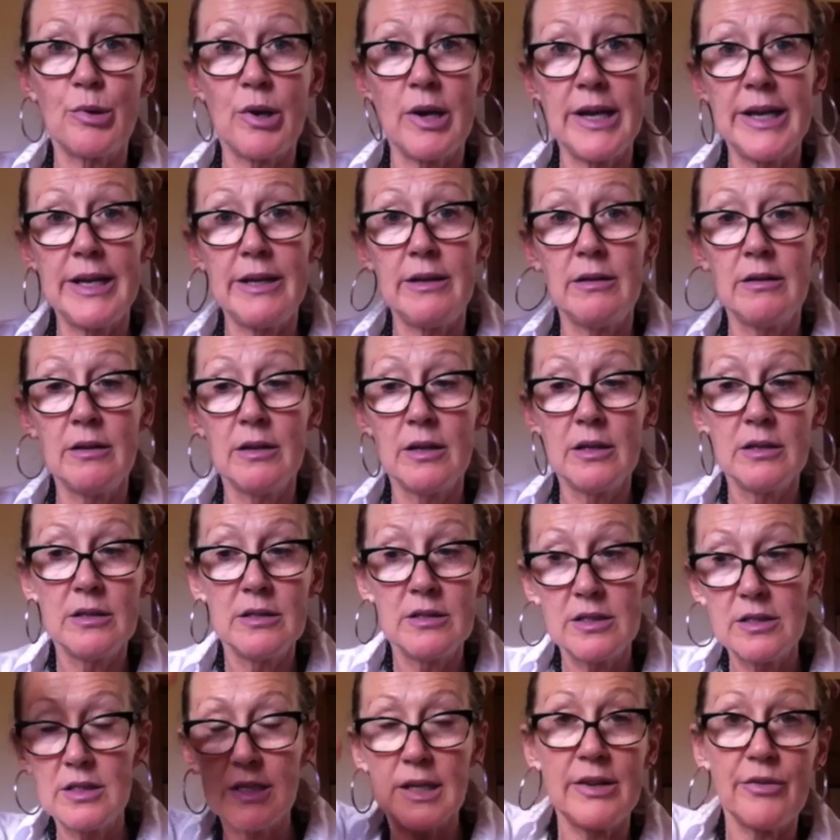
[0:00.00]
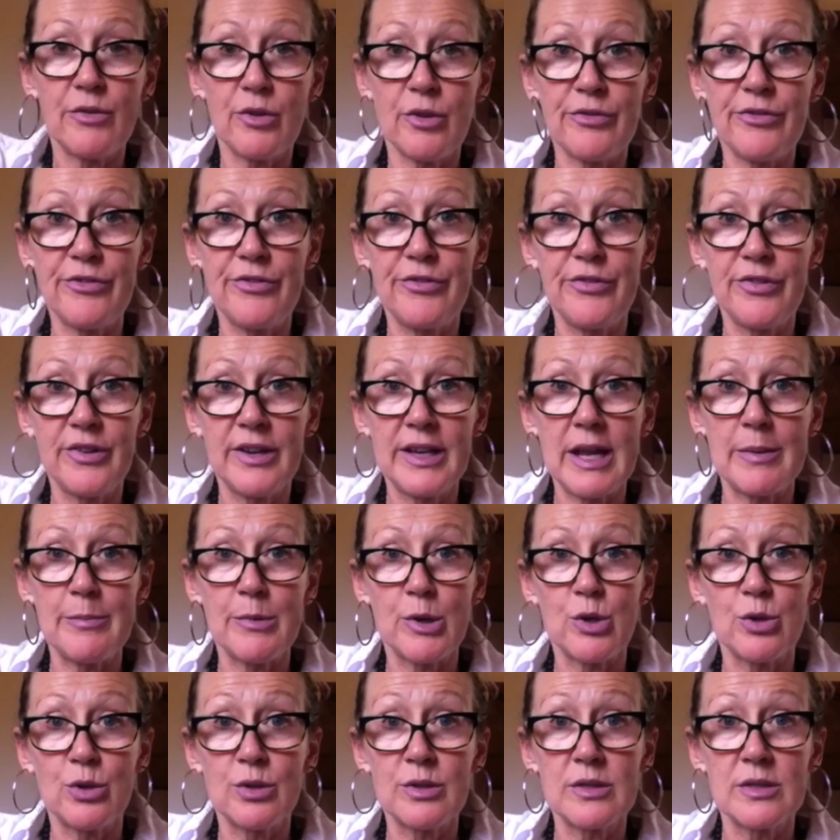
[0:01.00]
brain to give off
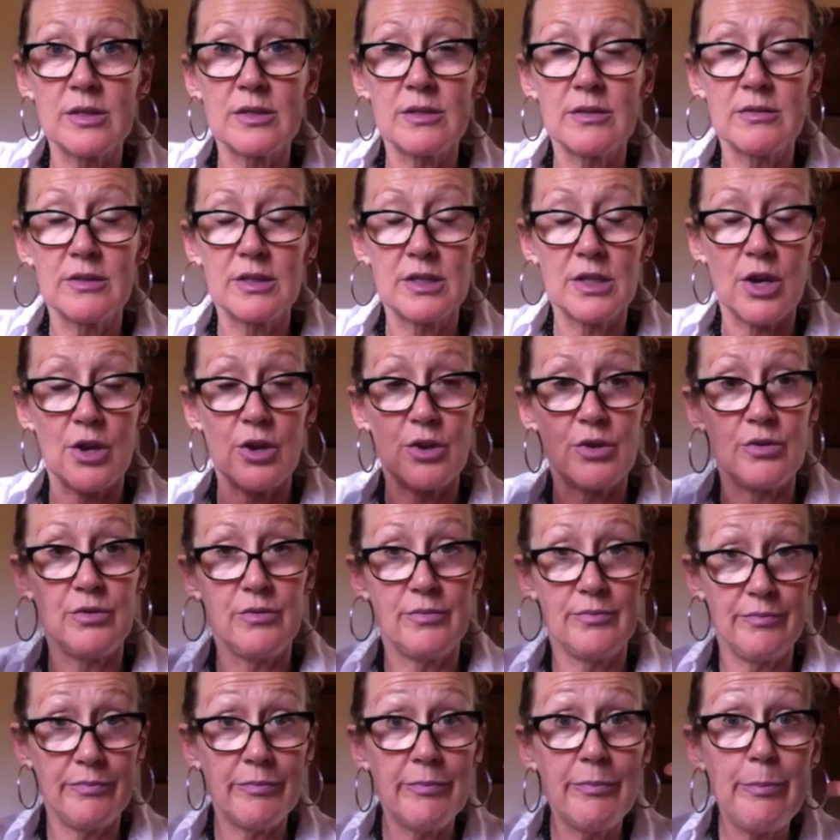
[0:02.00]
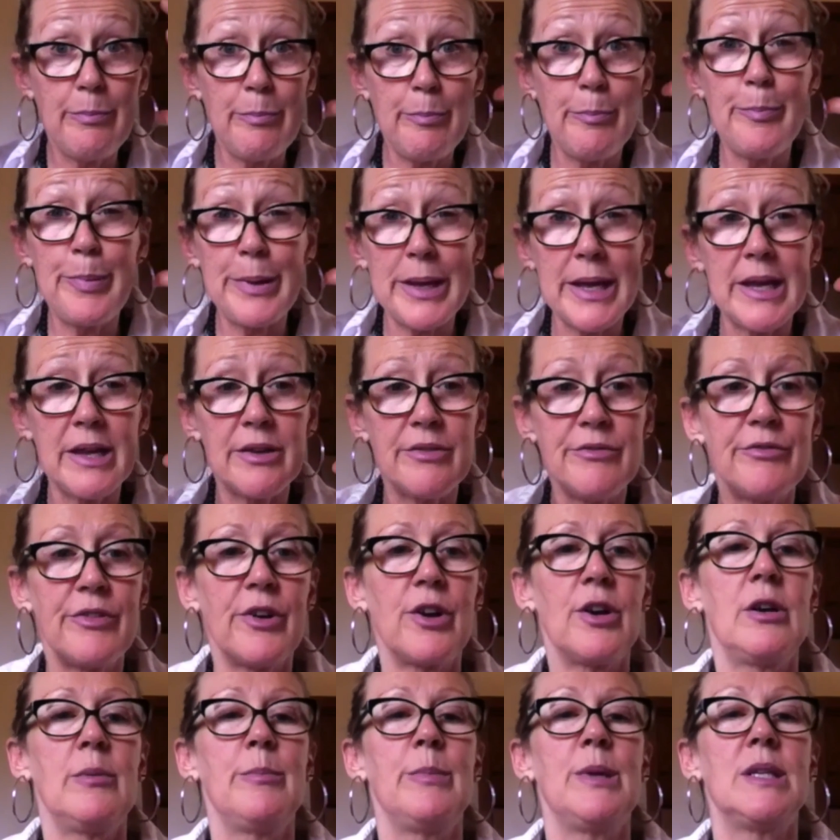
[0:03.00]
chemicals. So big
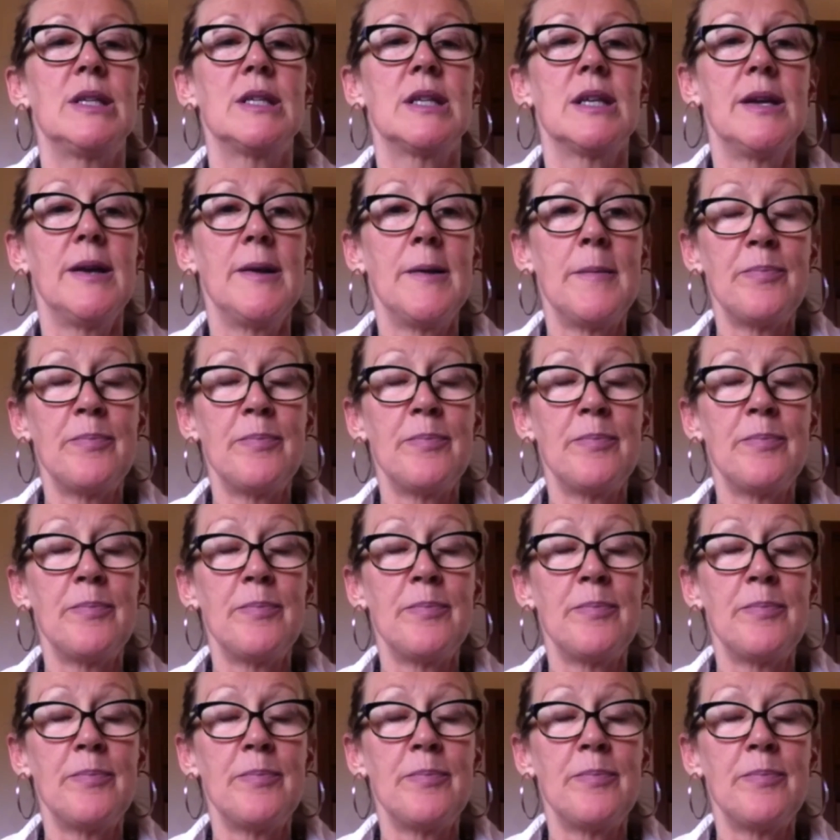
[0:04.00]
environment.